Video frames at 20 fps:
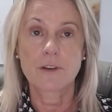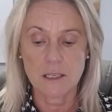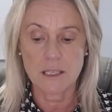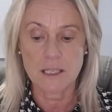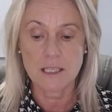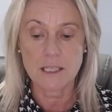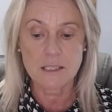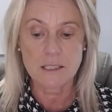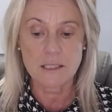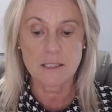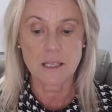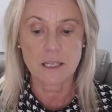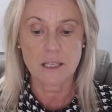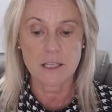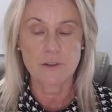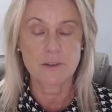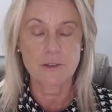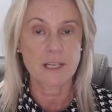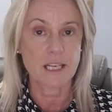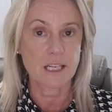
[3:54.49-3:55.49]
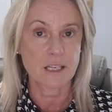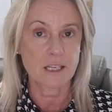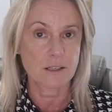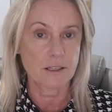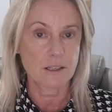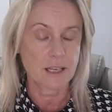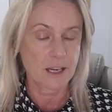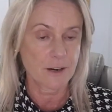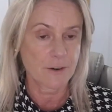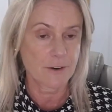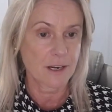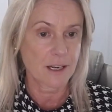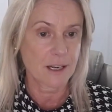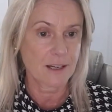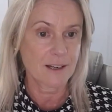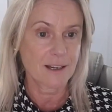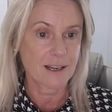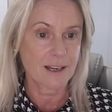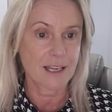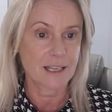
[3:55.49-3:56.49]
It is a unique
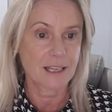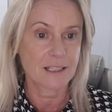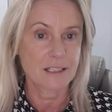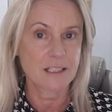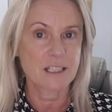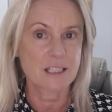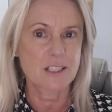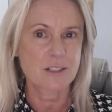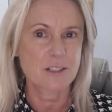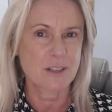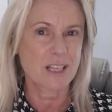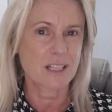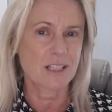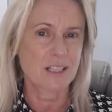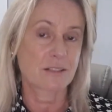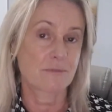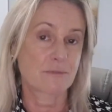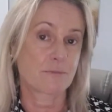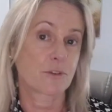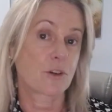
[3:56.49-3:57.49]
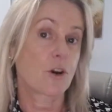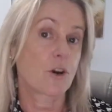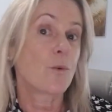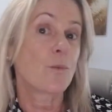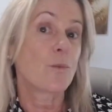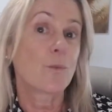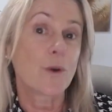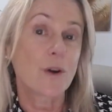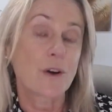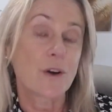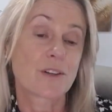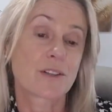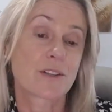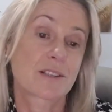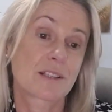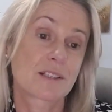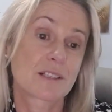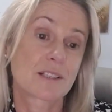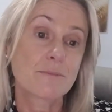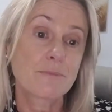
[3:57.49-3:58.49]
area, and it's got
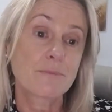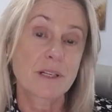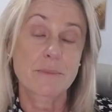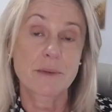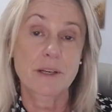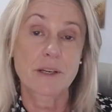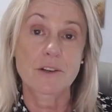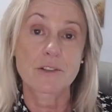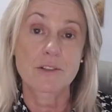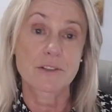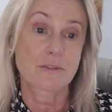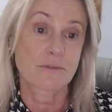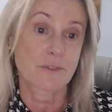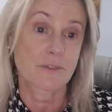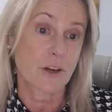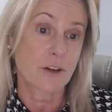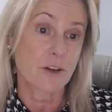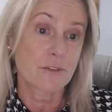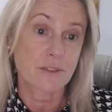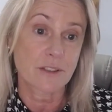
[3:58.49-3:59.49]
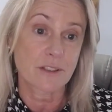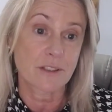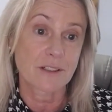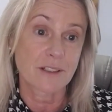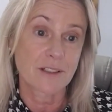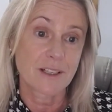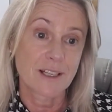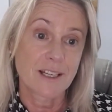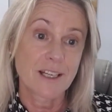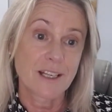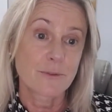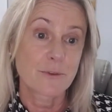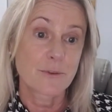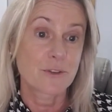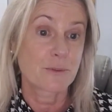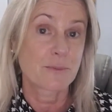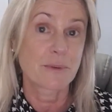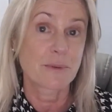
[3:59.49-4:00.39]
worse simply because of COVID, would you